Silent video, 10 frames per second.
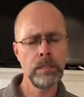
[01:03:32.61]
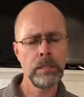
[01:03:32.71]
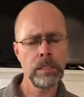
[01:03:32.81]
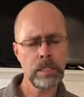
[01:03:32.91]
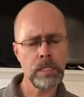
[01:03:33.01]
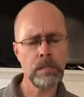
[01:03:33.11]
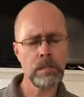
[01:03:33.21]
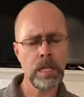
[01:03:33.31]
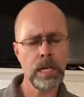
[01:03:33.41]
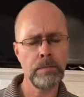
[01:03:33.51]
In
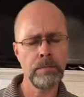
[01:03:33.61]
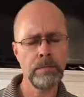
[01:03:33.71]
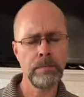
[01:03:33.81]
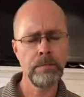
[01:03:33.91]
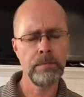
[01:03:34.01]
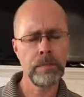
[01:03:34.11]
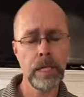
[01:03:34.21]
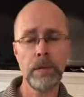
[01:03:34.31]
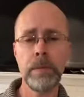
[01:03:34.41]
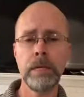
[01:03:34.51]
Jesus' name,
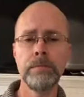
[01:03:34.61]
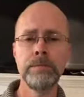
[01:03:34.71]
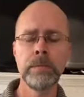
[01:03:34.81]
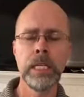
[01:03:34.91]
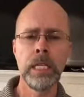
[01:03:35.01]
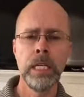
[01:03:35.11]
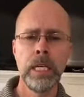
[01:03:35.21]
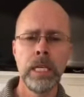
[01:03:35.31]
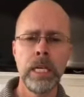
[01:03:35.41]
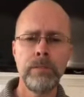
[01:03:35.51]
amen.
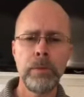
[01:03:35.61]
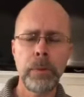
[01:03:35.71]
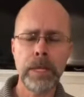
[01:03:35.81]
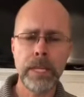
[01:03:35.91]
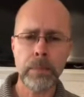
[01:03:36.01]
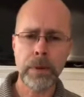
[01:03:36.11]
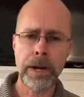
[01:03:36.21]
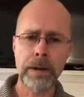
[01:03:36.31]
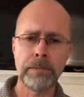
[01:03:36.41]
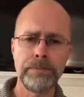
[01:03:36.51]
If you prayed that
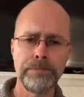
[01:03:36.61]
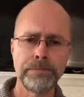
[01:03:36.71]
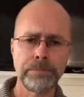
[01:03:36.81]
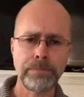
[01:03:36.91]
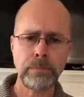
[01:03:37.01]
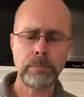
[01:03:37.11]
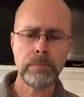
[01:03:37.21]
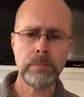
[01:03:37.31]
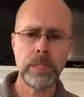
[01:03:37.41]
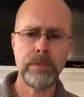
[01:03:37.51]
prayer,
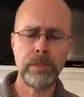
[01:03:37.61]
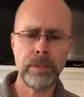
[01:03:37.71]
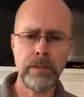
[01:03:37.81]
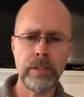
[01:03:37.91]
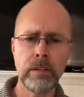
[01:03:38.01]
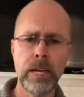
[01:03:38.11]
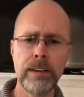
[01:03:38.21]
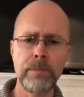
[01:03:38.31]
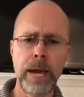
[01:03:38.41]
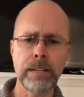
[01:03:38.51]
if you've given your
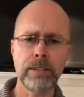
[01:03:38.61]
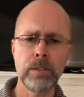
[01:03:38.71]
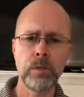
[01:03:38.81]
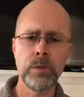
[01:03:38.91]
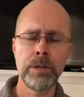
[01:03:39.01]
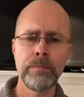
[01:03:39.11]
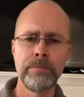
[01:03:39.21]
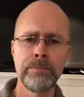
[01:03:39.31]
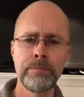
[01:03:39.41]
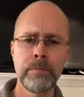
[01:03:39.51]
life back to the Lord,
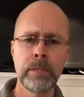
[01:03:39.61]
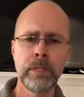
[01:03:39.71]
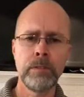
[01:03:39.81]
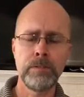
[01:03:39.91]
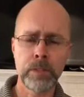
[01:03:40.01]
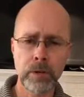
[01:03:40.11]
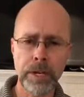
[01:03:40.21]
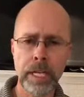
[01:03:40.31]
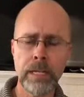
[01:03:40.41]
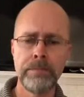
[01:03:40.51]
you've
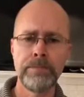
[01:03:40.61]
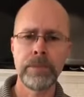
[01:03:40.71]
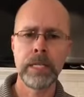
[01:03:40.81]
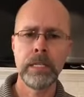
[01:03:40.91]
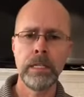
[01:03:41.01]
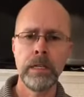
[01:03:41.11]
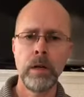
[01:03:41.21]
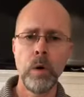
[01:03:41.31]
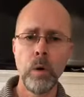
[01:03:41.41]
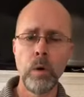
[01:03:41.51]
strayed,
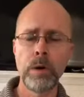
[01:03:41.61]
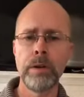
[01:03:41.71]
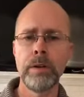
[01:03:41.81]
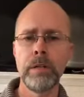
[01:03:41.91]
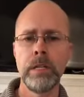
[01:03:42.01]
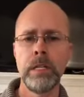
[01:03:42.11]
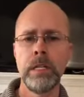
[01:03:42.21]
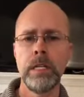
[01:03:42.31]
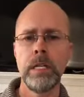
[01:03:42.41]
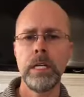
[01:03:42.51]
or
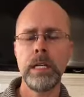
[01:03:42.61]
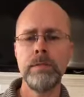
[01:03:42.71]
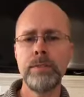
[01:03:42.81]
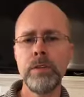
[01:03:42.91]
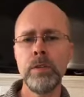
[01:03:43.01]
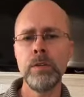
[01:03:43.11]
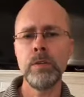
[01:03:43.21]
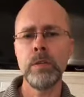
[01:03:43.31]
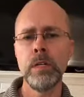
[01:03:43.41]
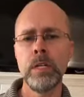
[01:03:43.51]
if
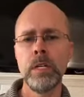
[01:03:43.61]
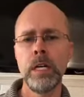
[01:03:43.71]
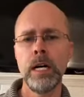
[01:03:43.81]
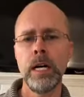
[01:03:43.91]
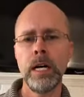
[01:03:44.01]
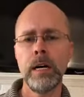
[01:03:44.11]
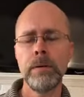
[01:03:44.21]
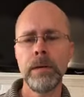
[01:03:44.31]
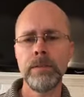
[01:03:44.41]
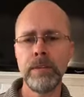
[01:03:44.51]
you uh,
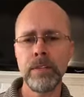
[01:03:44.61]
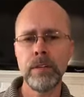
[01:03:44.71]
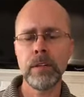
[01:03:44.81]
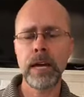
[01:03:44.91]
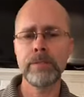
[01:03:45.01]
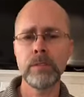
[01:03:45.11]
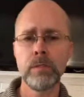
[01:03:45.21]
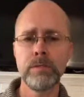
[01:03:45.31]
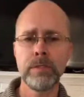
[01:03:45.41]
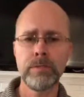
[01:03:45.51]
have given your life to the
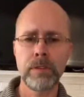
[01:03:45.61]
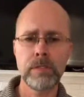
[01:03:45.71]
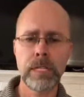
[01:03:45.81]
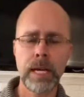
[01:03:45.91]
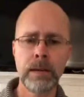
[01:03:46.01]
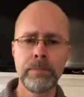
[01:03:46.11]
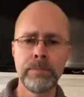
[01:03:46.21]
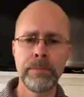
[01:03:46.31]
Lord for the first time,